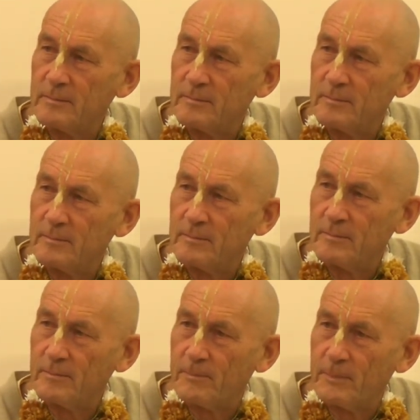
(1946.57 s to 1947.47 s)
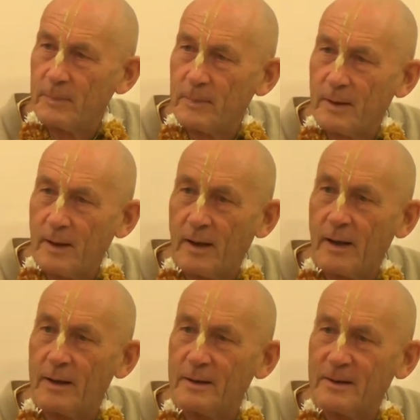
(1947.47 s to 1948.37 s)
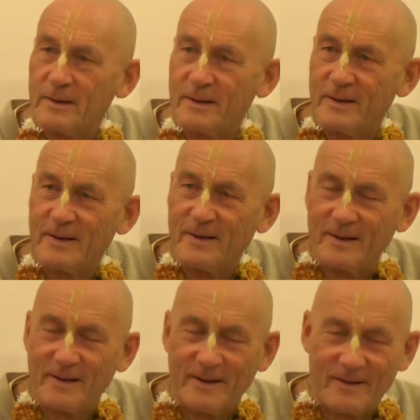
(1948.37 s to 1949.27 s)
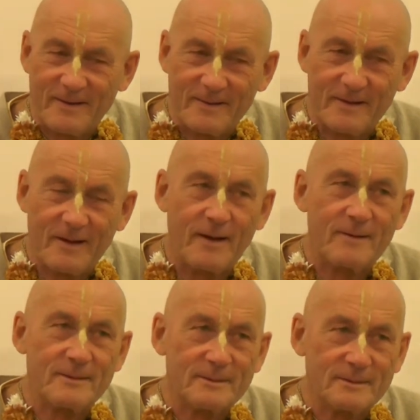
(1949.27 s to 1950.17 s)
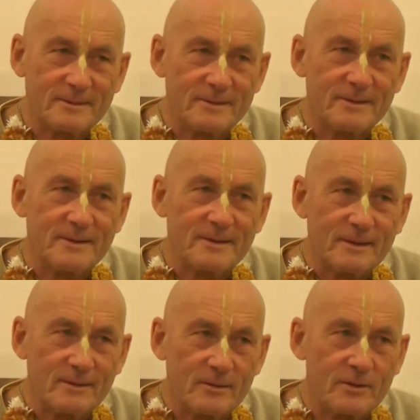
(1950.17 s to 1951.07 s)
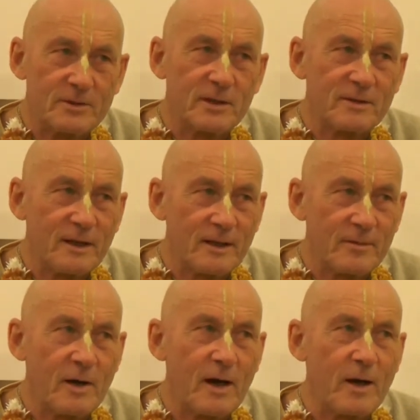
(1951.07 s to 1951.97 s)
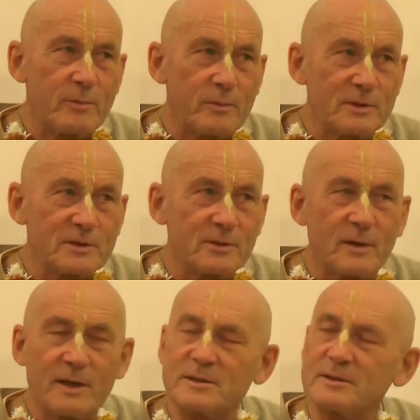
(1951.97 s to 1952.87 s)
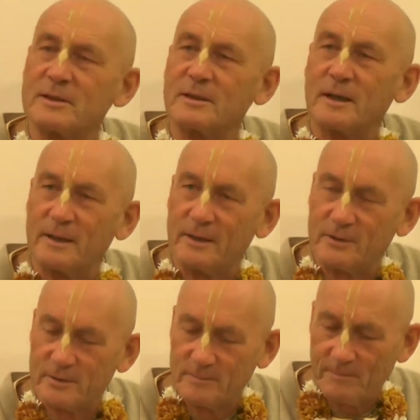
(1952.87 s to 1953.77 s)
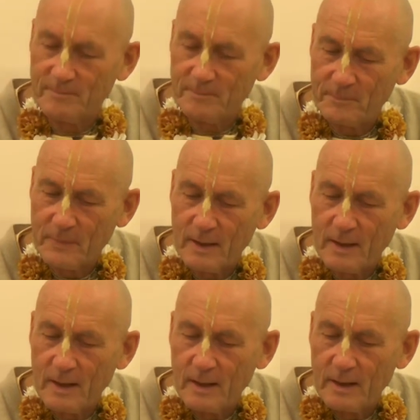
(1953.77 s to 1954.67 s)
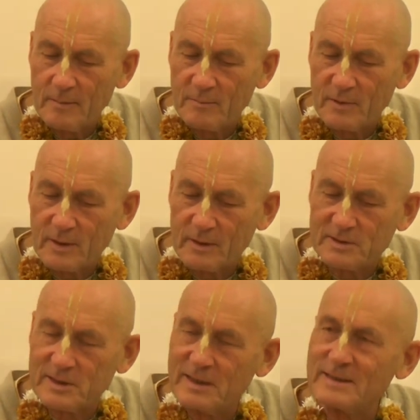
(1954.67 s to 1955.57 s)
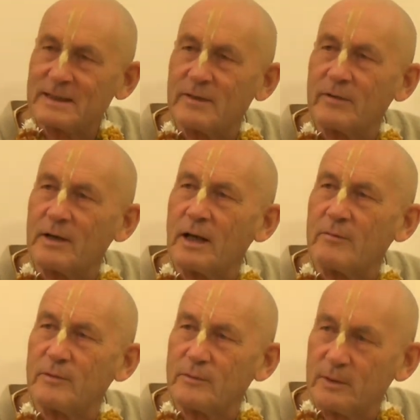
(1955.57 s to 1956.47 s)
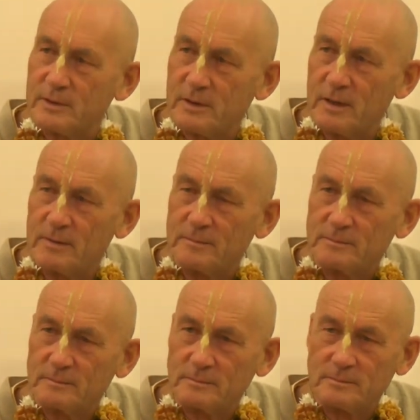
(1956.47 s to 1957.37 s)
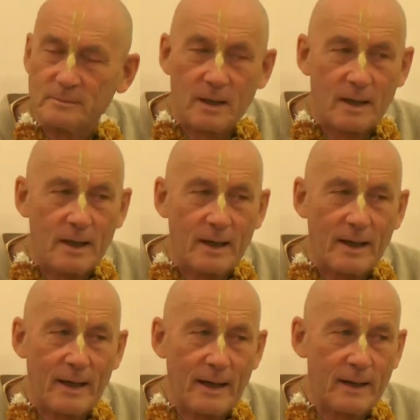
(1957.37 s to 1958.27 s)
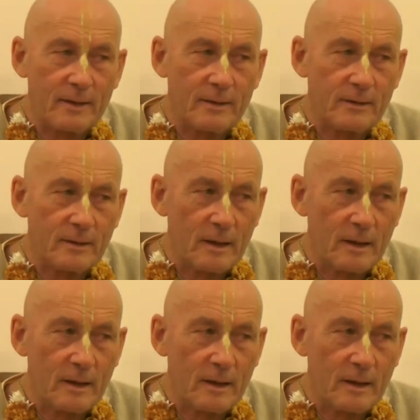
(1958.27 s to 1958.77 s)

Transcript: Chaitanya. Huh? Chaitanya Mahaprabhu. Yeah. Lord Chaitanya Mahaprabhu is the greatest incarnation because he's giving love to Krishna. And